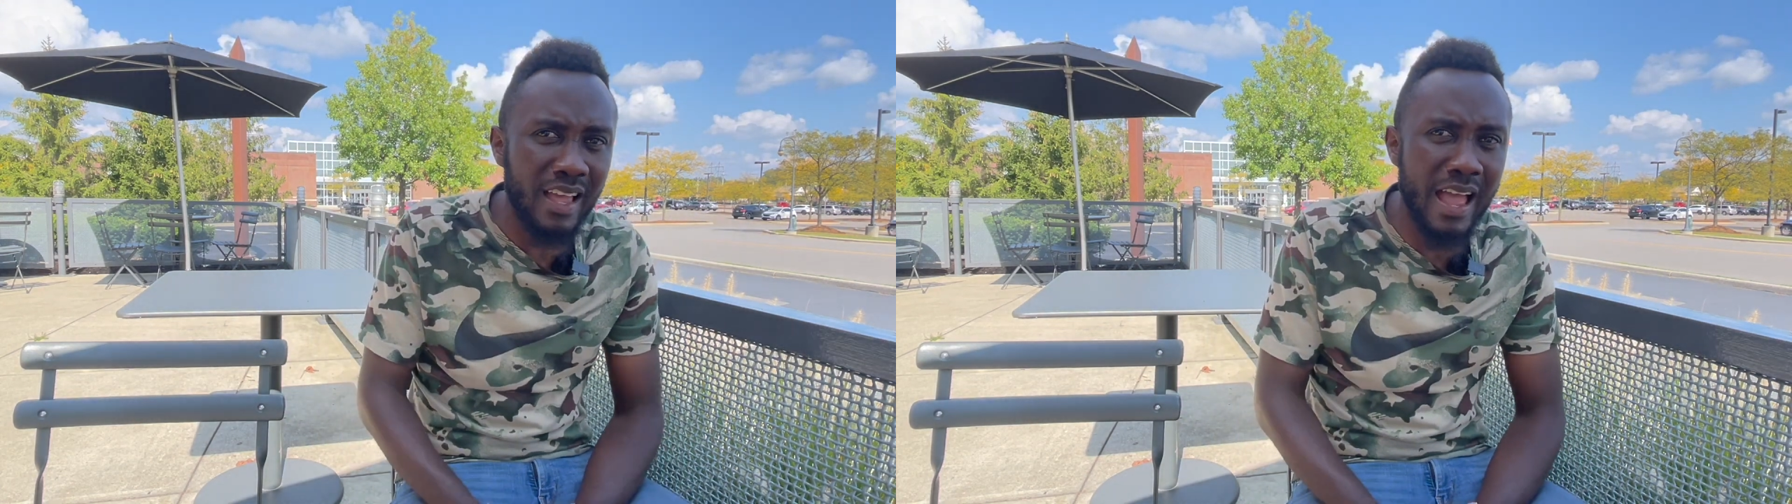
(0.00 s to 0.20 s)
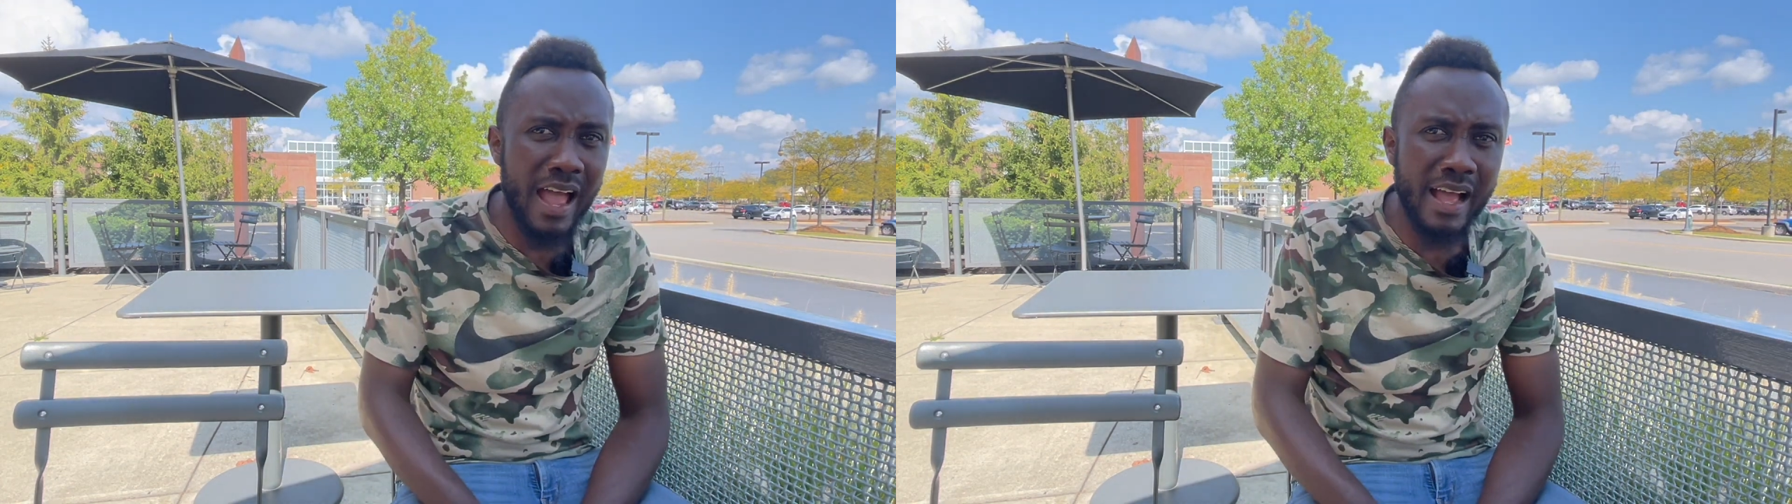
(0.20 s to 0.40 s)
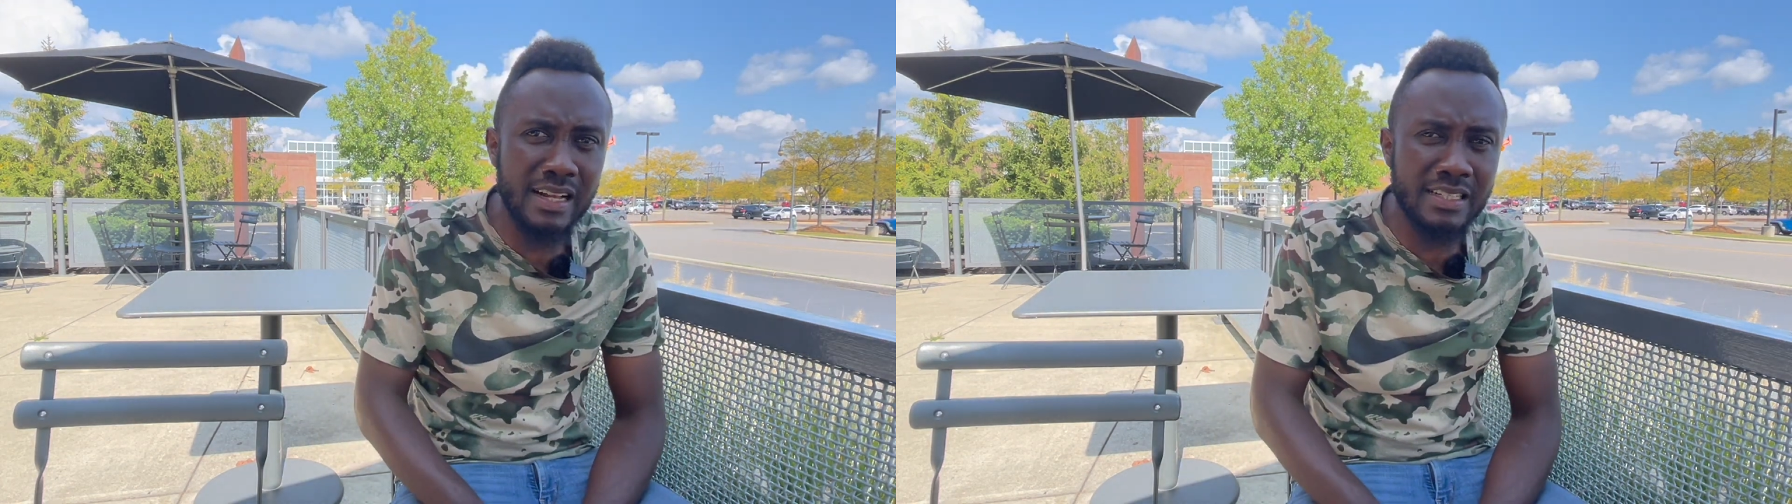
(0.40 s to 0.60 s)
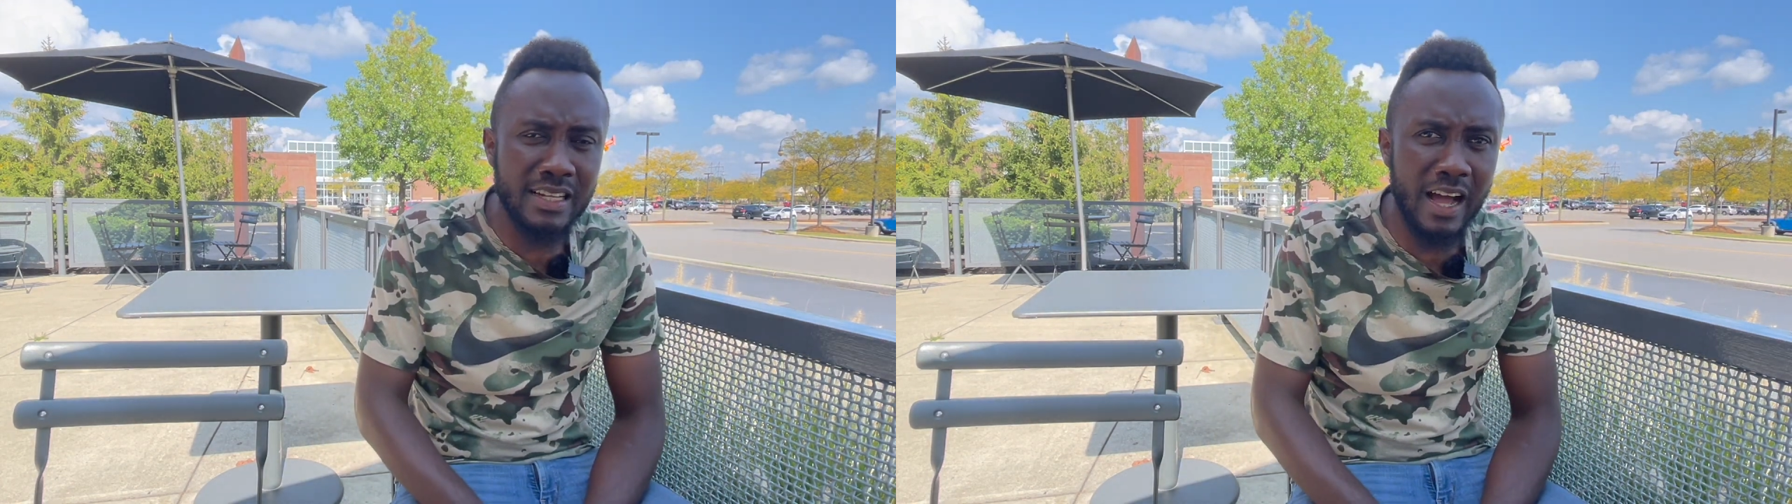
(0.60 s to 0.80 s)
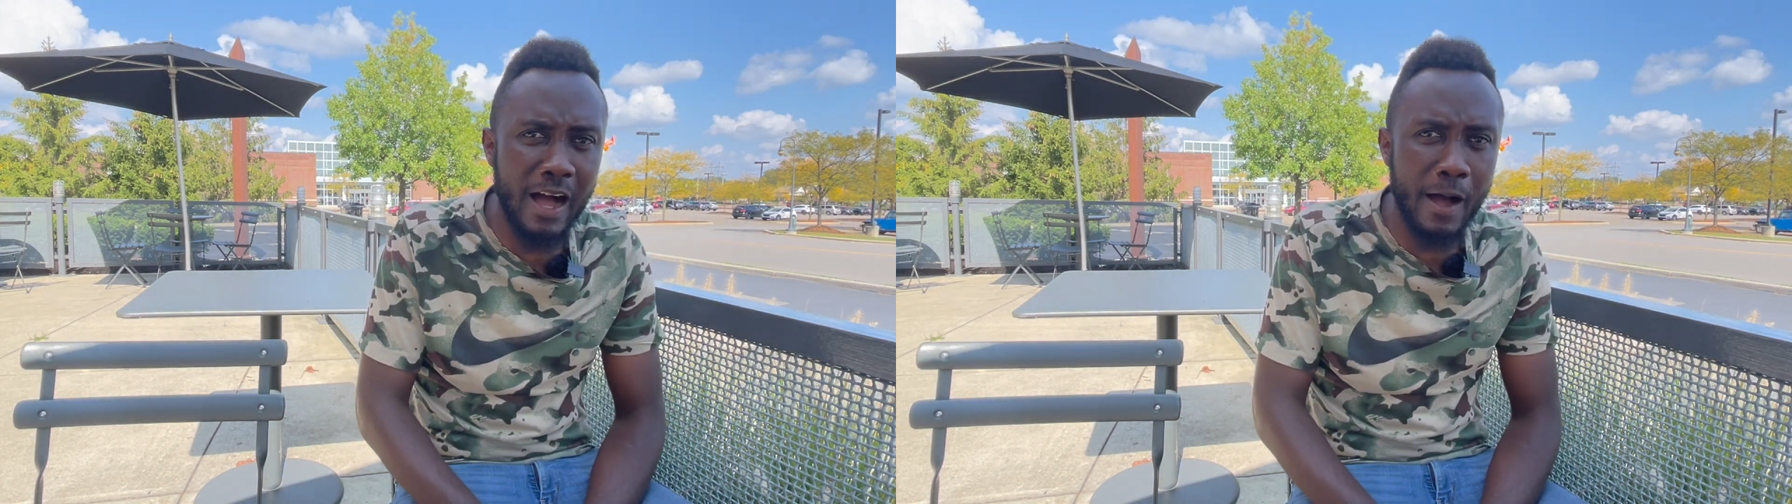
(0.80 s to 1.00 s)
And
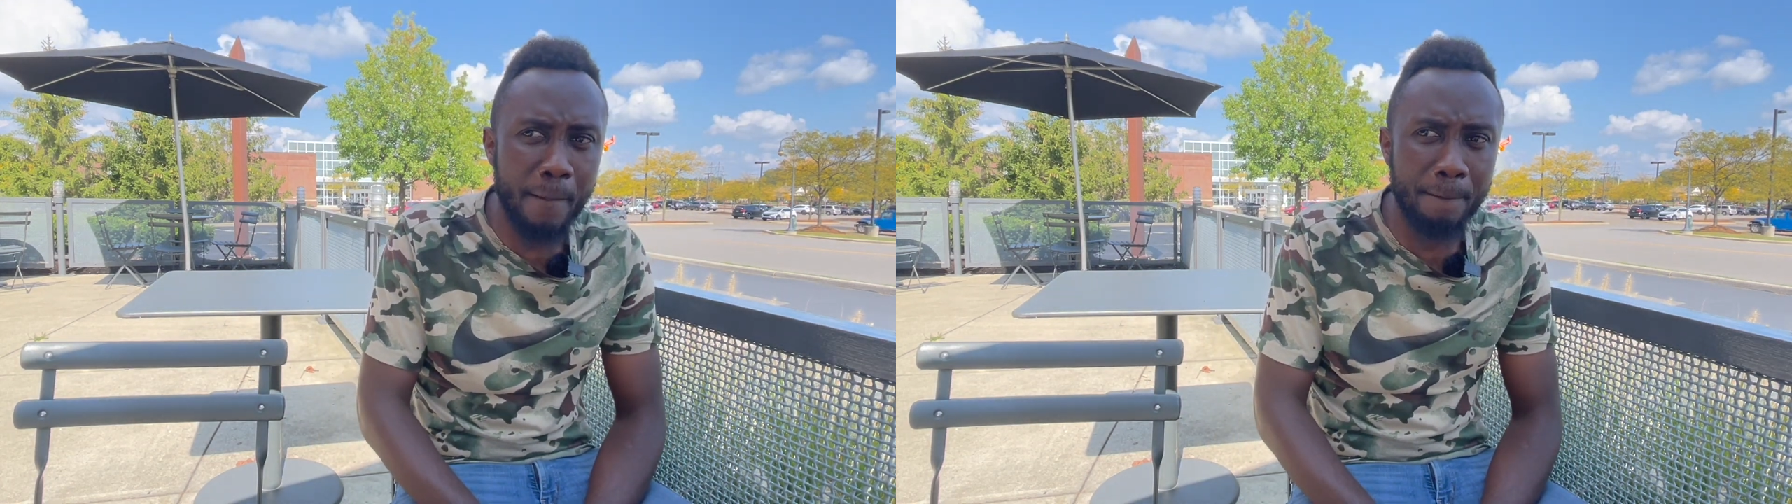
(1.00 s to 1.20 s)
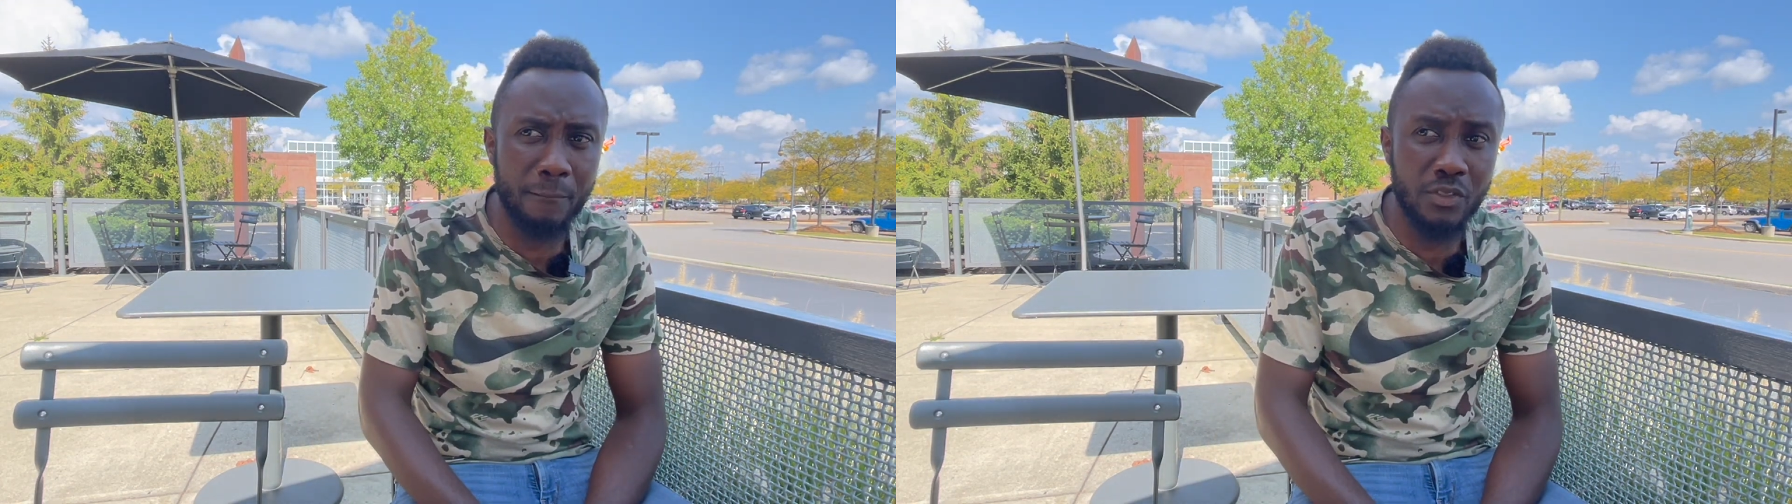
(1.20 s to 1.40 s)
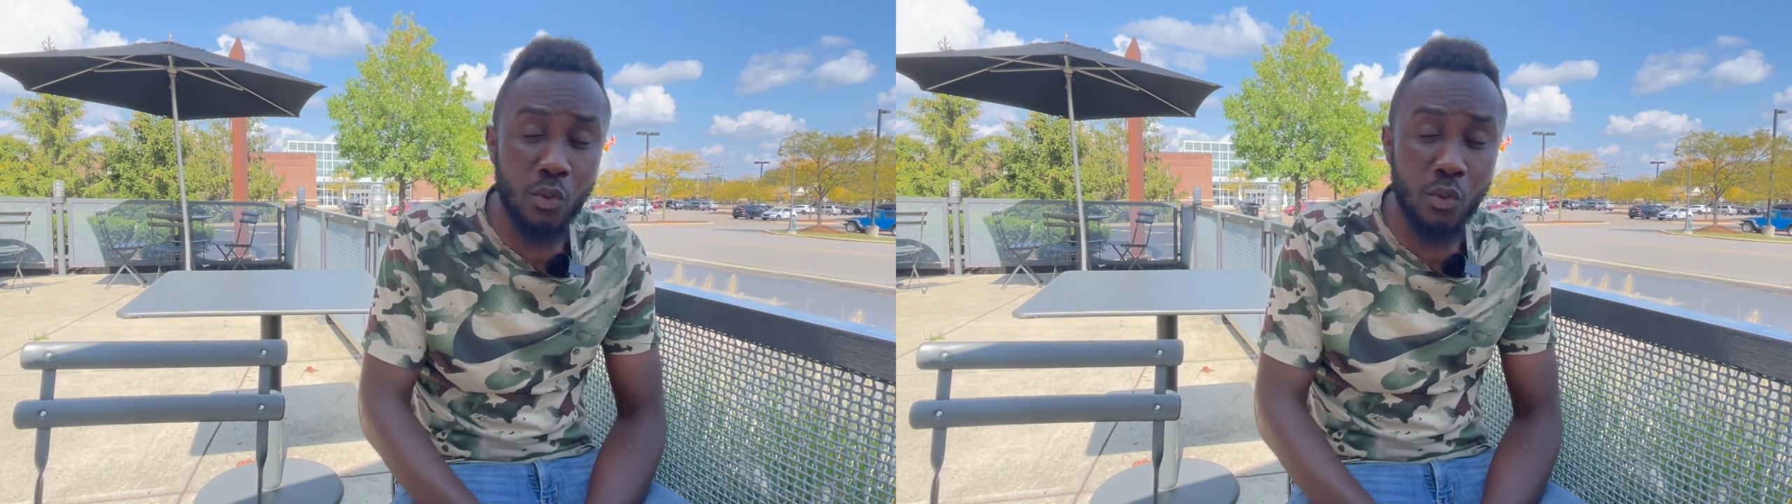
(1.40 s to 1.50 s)
they